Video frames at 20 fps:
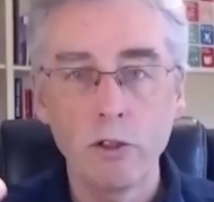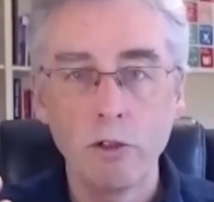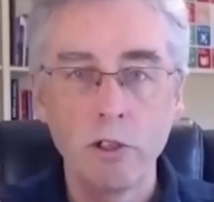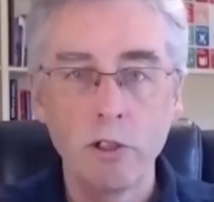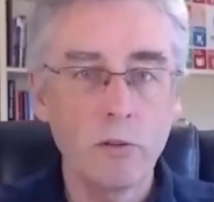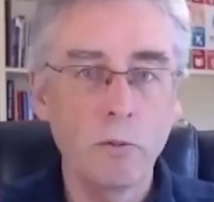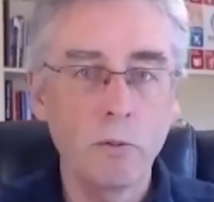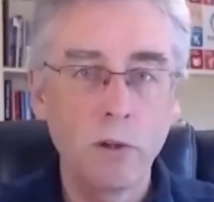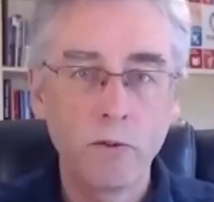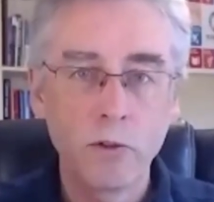So
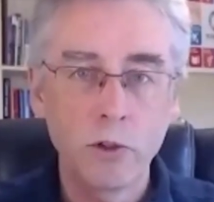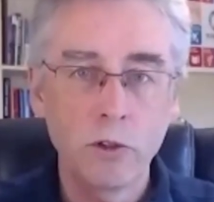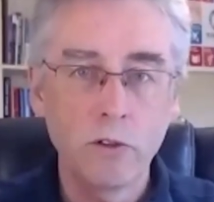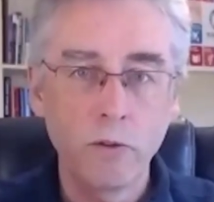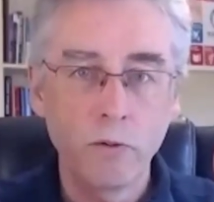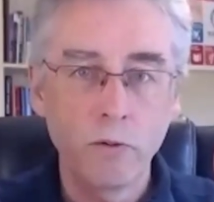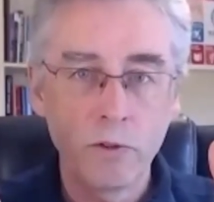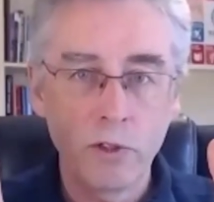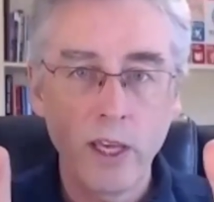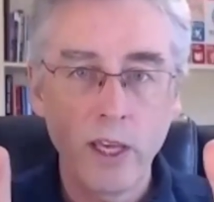we've sort
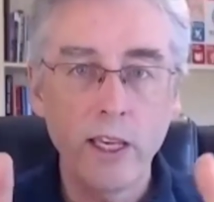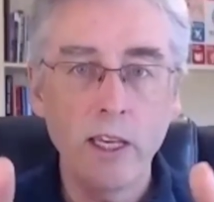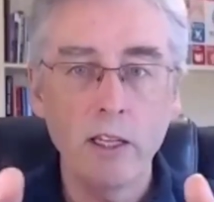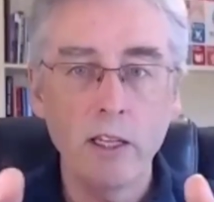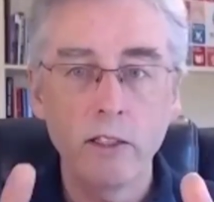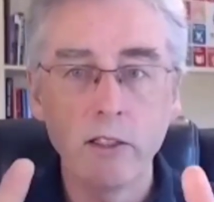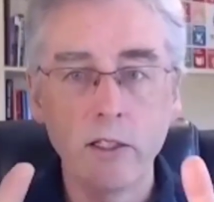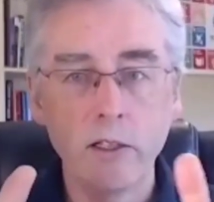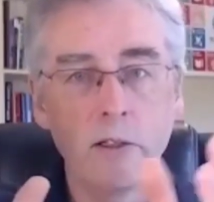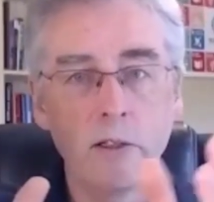of
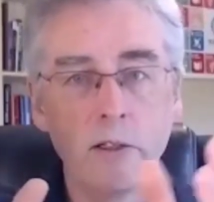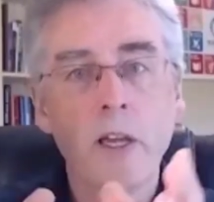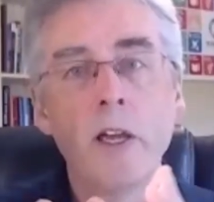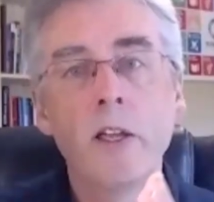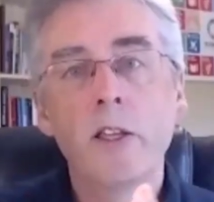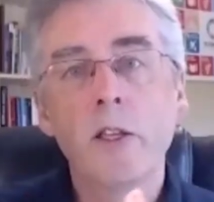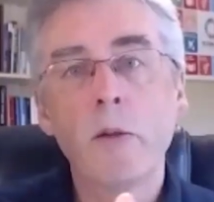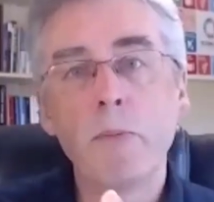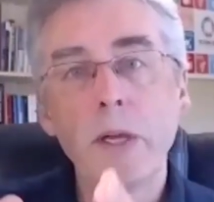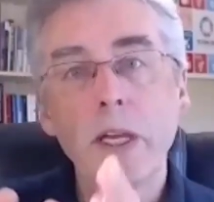taken the
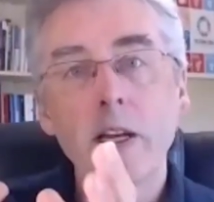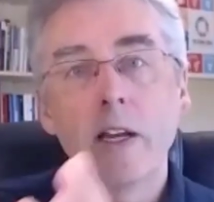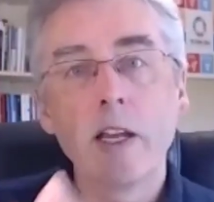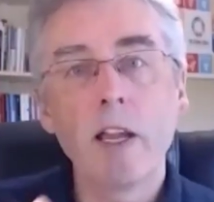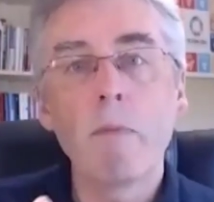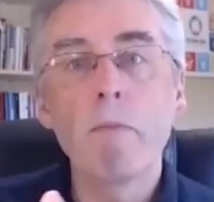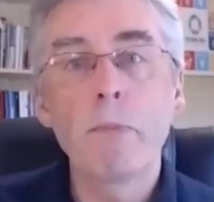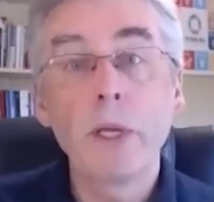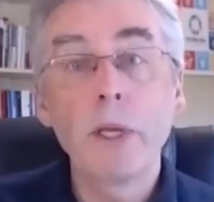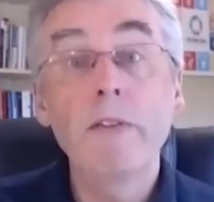big
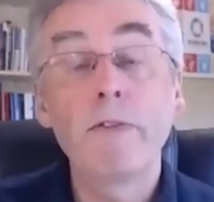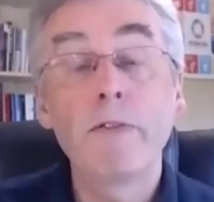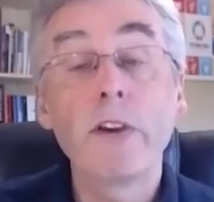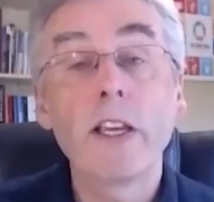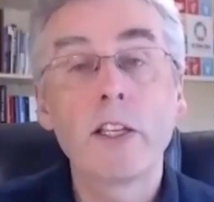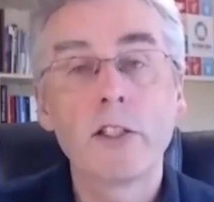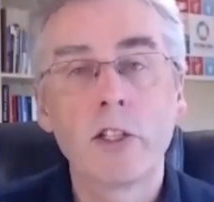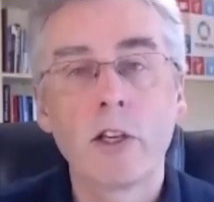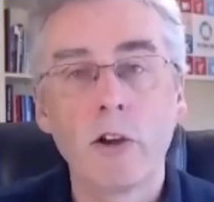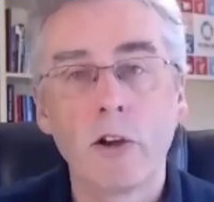lumpy
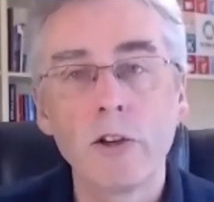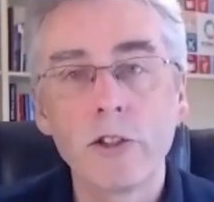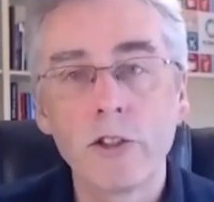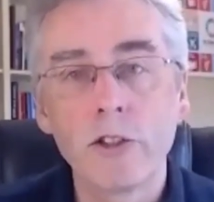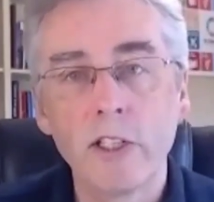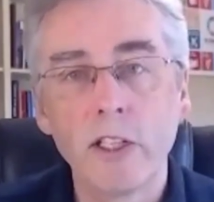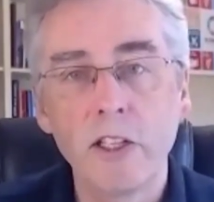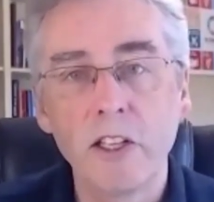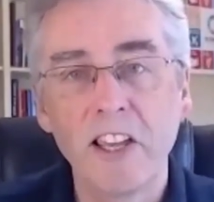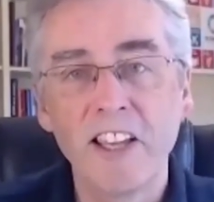fixed
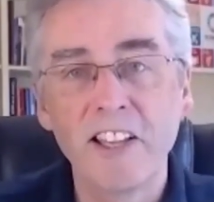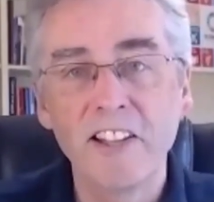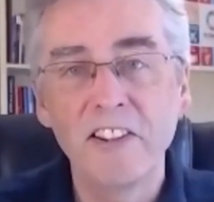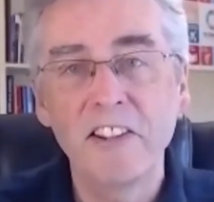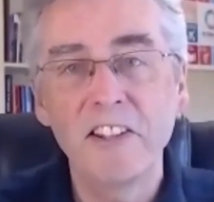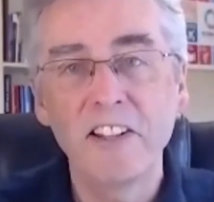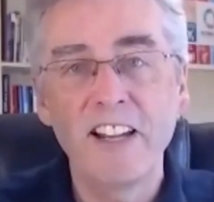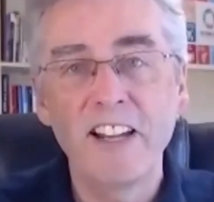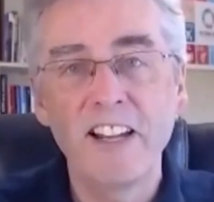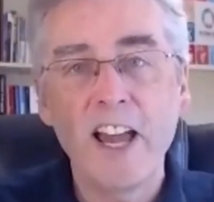cost
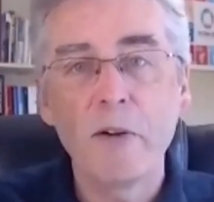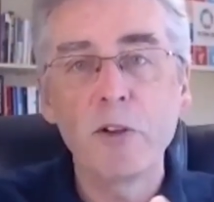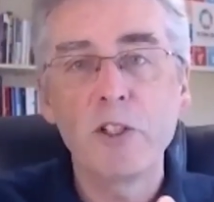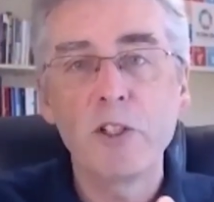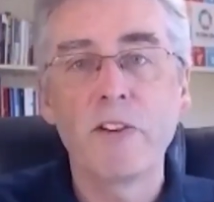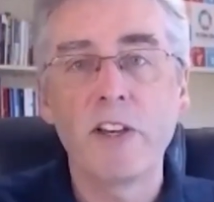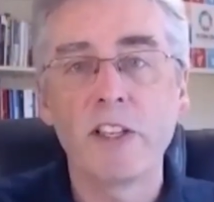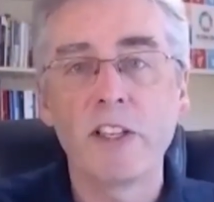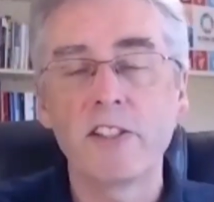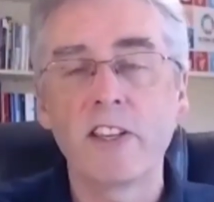in the language
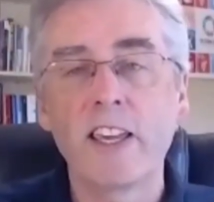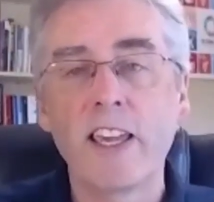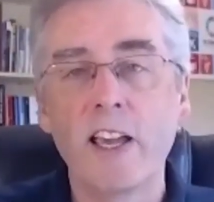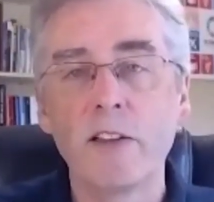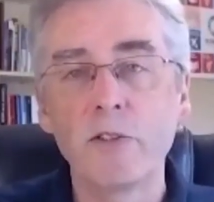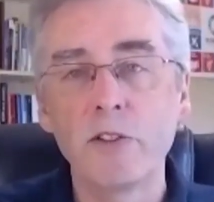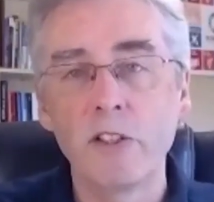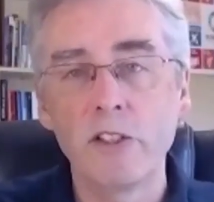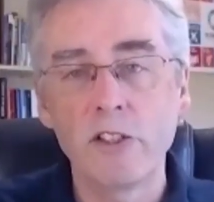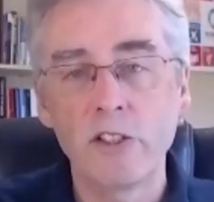of us
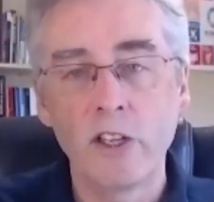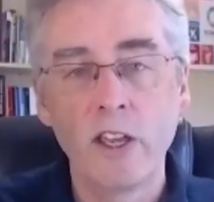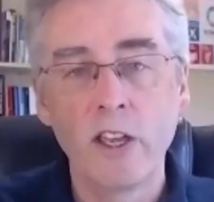accountants